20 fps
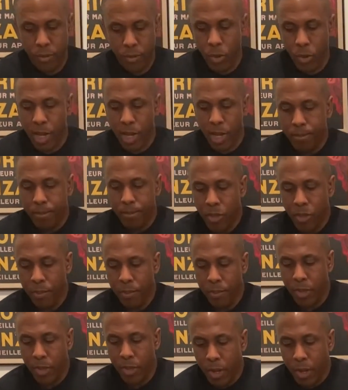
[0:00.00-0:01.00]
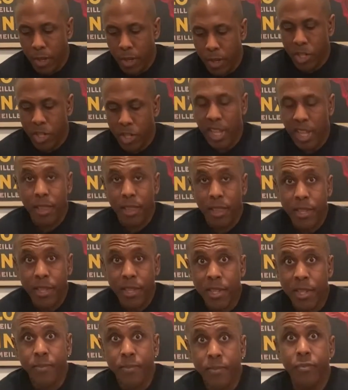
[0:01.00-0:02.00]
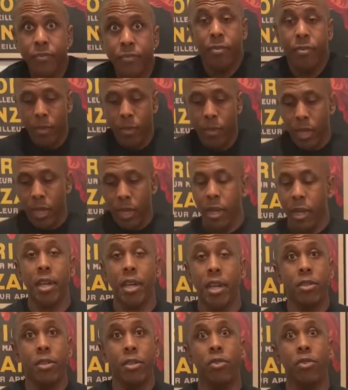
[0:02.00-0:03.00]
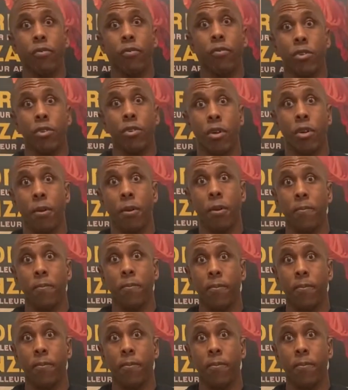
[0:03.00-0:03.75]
Okay, so just like this and into the refrigerator.